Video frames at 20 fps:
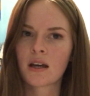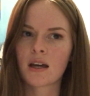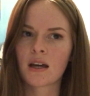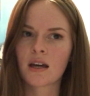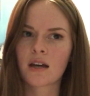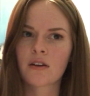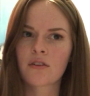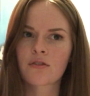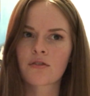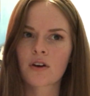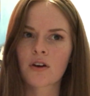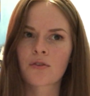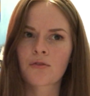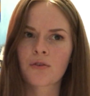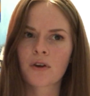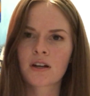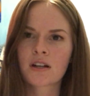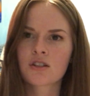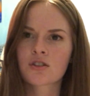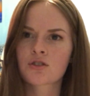If a
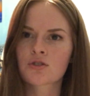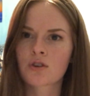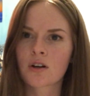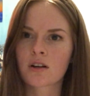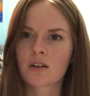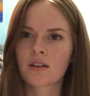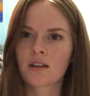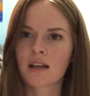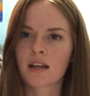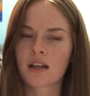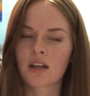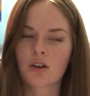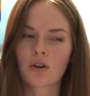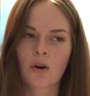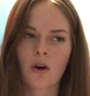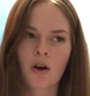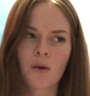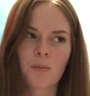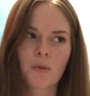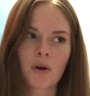friend is struggling, you know,
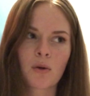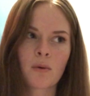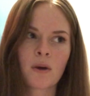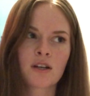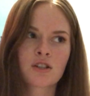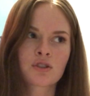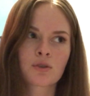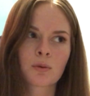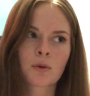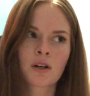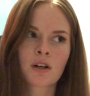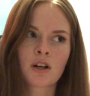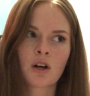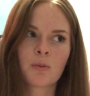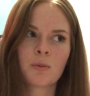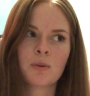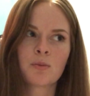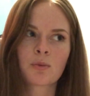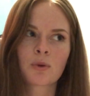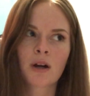on my way to work, I'll
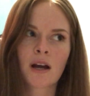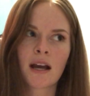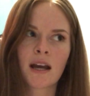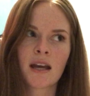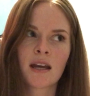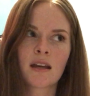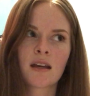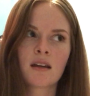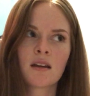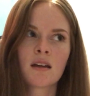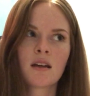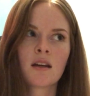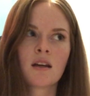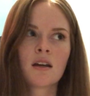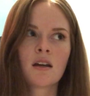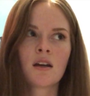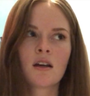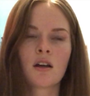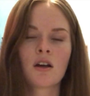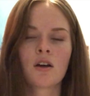be praying,
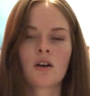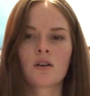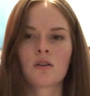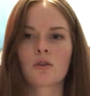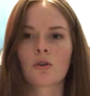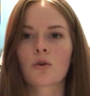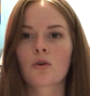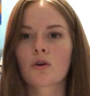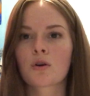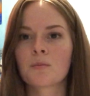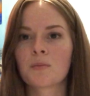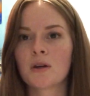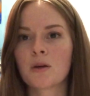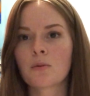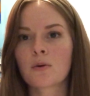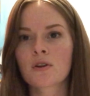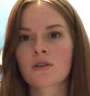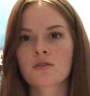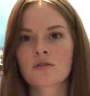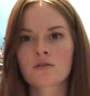Lord, be
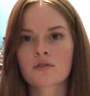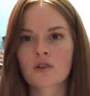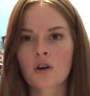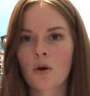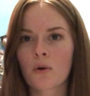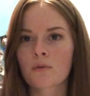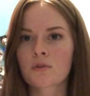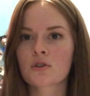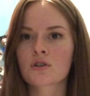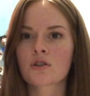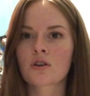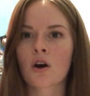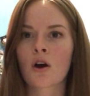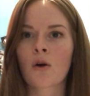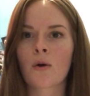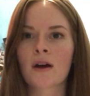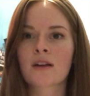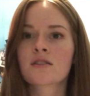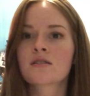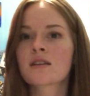with
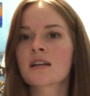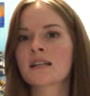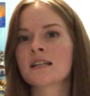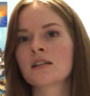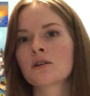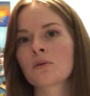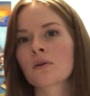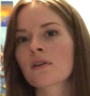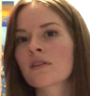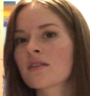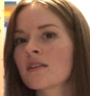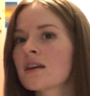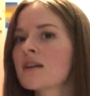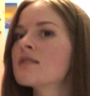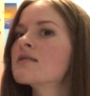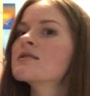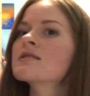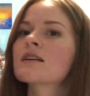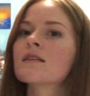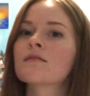so-and-so as they deal with
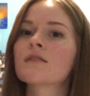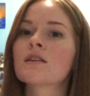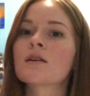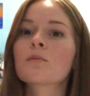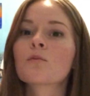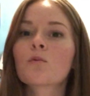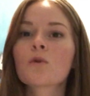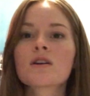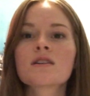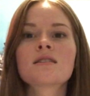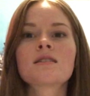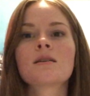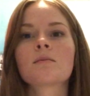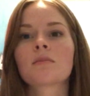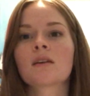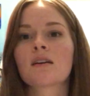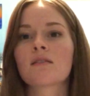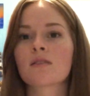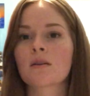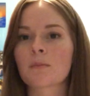this, give them wisdom,
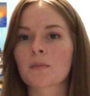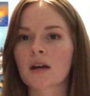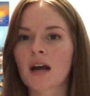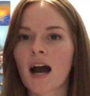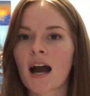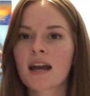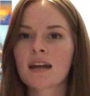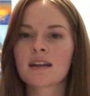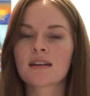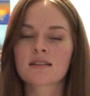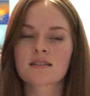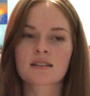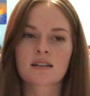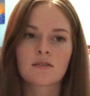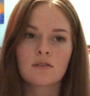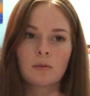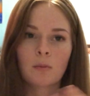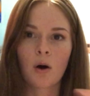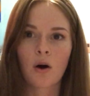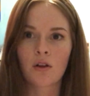give them guidance, give
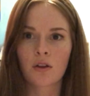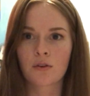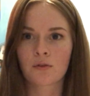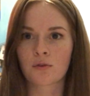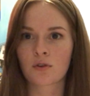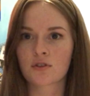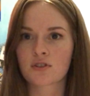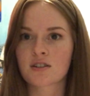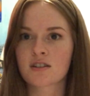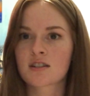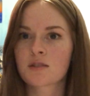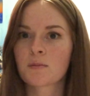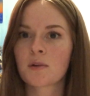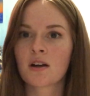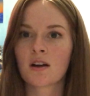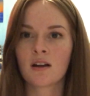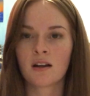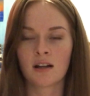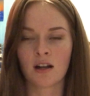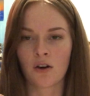them all the fruits of the
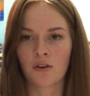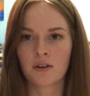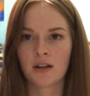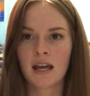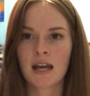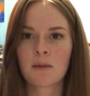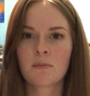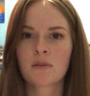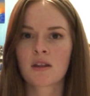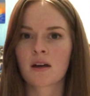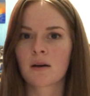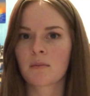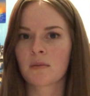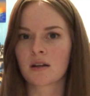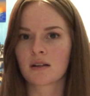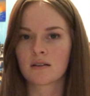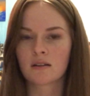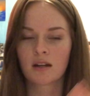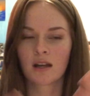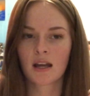Spirit, and I'll name them,
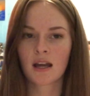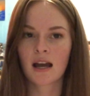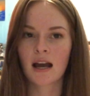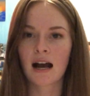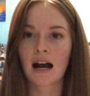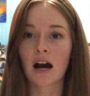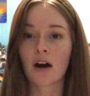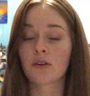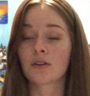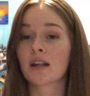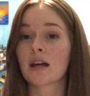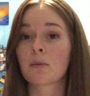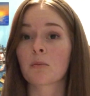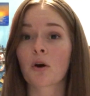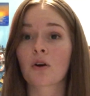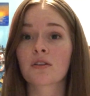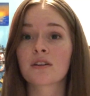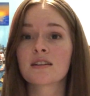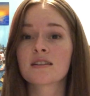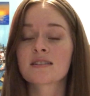and I'll name
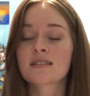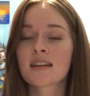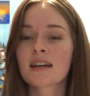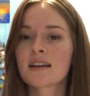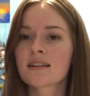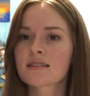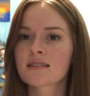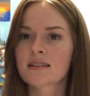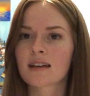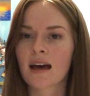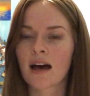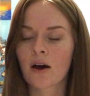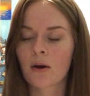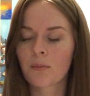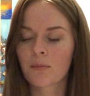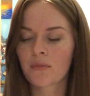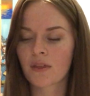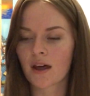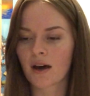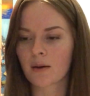all these things to
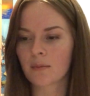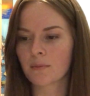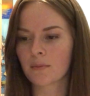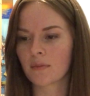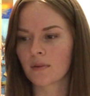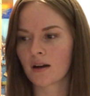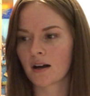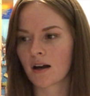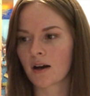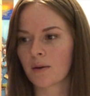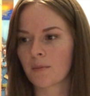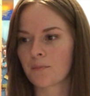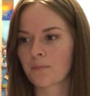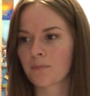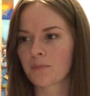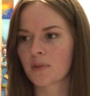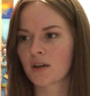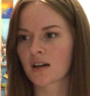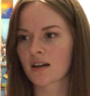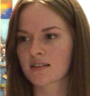help them,
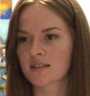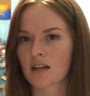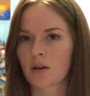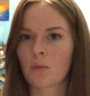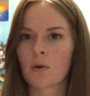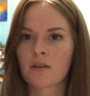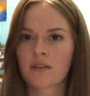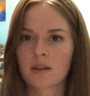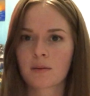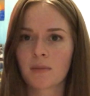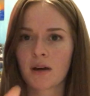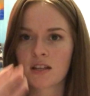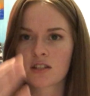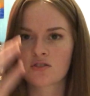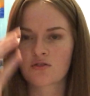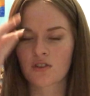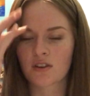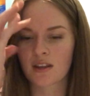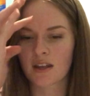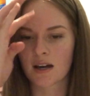because I want the best
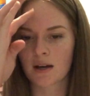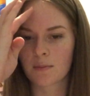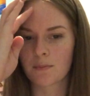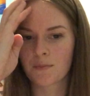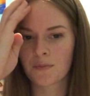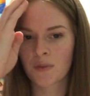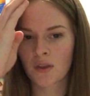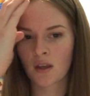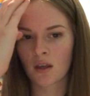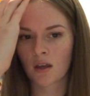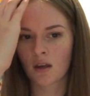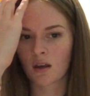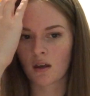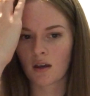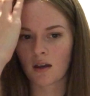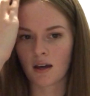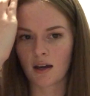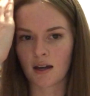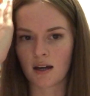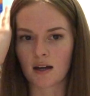for them.
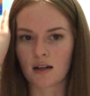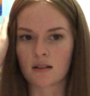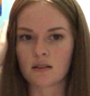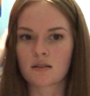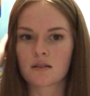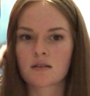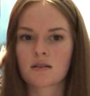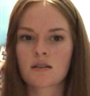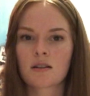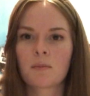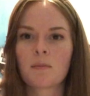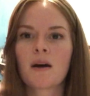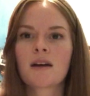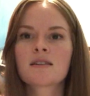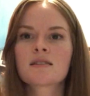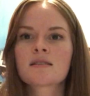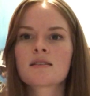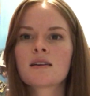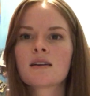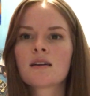And the
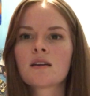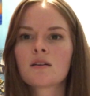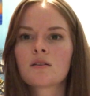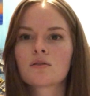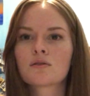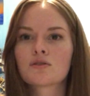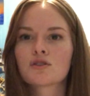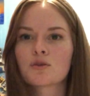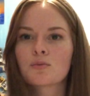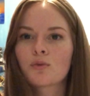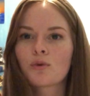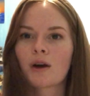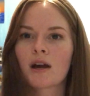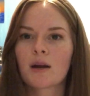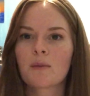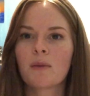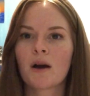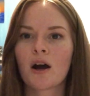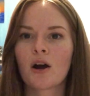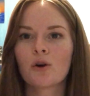best thing to pray
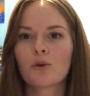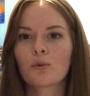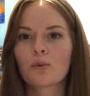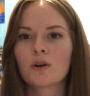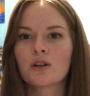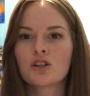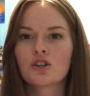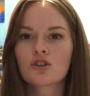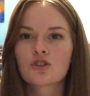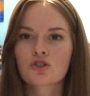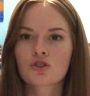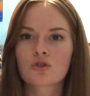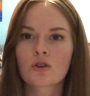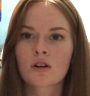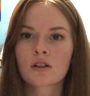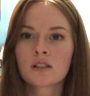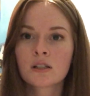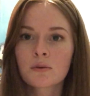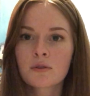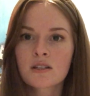about when you're
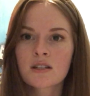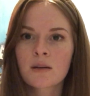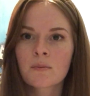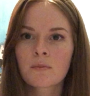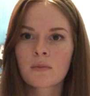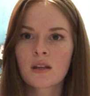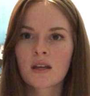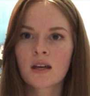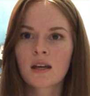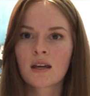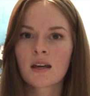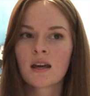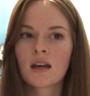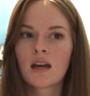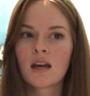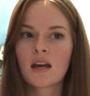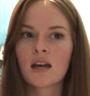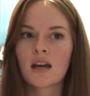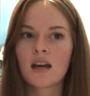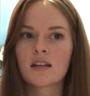struggling with something
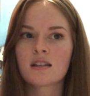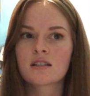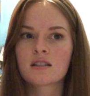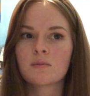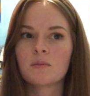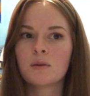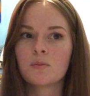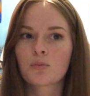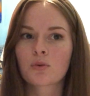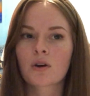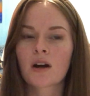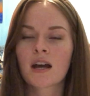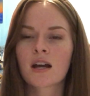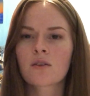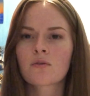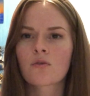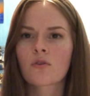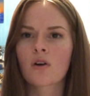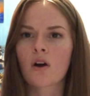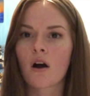is to be praying
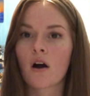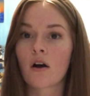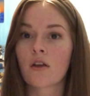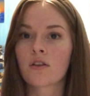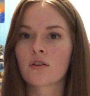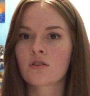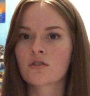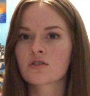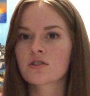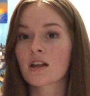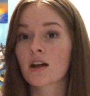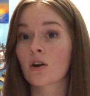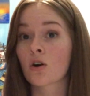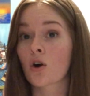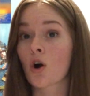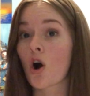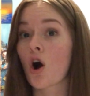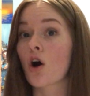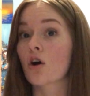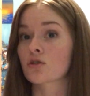for others that are
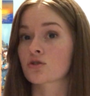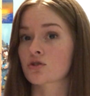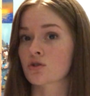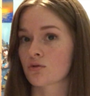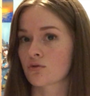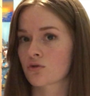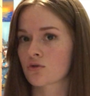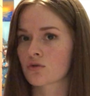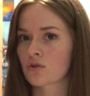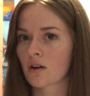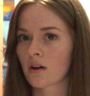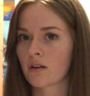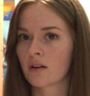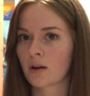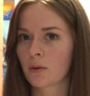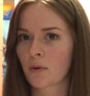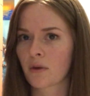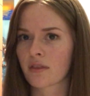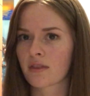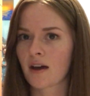also struggling
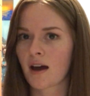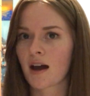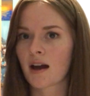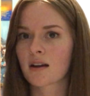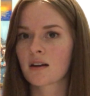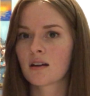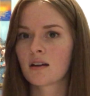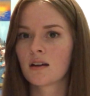with that.